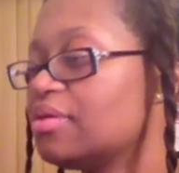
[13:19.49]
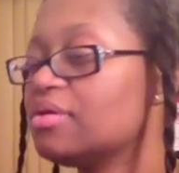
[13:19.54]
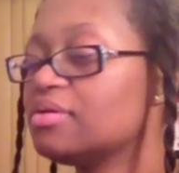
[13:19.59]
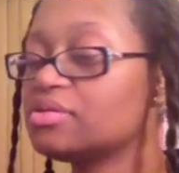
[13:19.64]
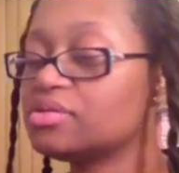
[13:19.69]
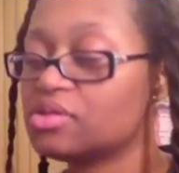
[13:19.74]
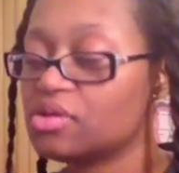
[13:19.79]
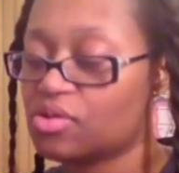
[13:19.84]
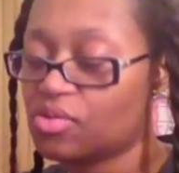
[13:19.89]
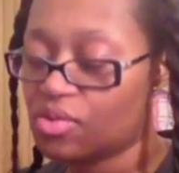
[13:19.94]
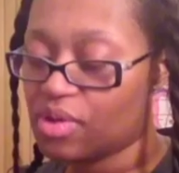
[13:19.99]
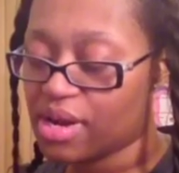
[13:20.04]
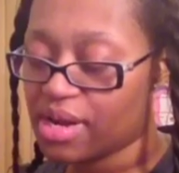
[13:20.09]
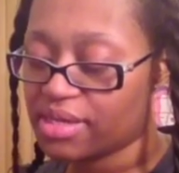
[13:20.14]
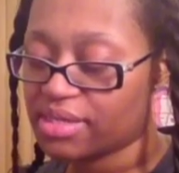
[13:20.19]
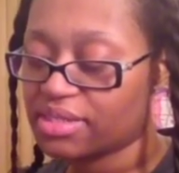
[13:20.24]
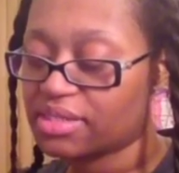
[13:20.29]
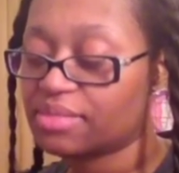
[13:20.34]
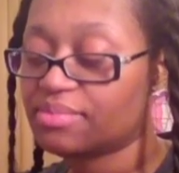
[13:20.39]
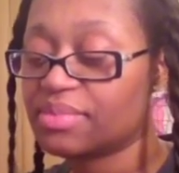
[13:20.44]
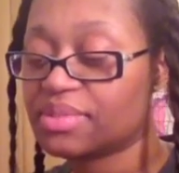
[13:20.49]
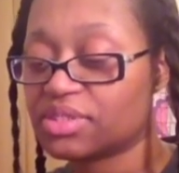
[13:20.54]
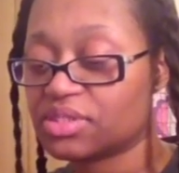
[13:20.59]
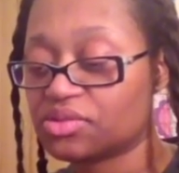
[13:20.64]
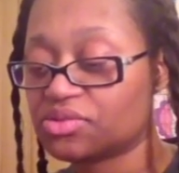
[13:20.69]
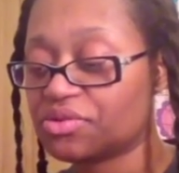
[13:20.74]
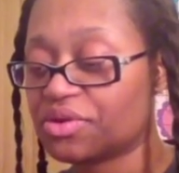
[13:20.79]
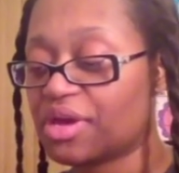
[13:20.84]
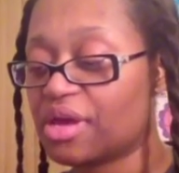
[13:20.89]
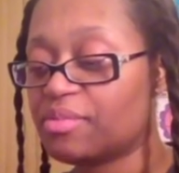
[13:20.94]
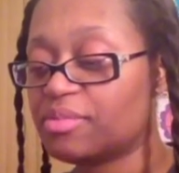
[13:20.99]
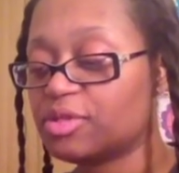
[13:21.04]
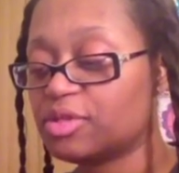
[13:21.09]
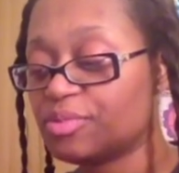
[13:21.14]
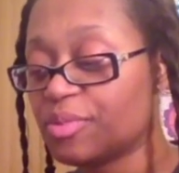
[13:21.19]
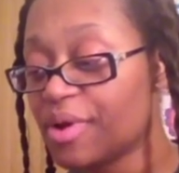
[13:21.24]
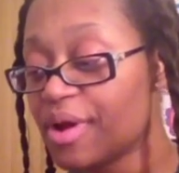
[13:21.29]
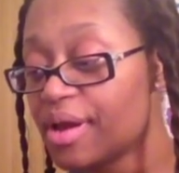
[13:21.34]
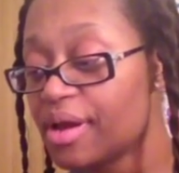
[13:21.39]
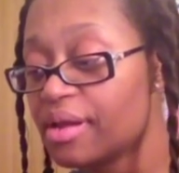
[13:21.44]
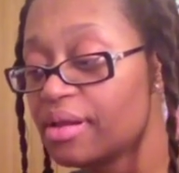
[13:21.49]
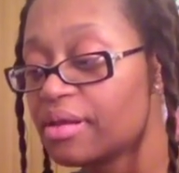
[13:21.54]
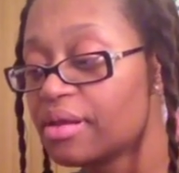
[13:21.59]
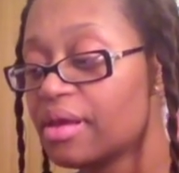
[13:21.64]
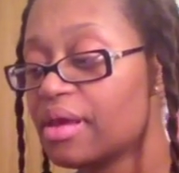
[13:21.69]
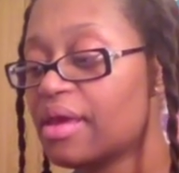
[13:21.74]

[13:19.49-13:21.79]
So what I did, my sister came and sprayed,